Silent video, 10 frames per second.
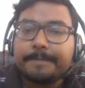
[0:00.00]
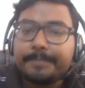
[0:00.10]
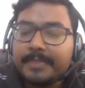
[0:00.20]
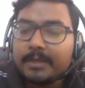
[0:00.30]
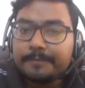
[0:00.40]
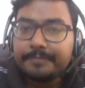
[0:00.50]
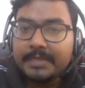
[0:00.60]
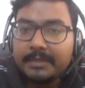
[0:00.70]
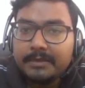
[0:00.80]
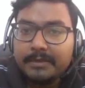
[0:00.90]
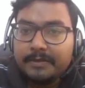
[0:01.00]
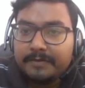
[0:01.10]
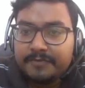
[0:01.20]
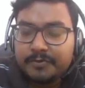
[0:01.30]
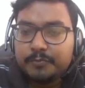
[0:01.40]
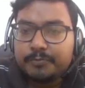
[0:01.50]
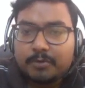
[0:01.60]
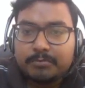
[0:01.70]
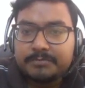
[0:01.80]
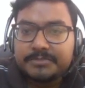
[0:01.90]
Now, few
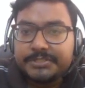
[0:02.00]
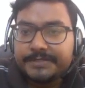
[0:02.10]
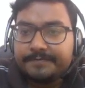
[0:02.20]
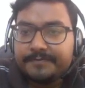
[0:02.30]
problems here.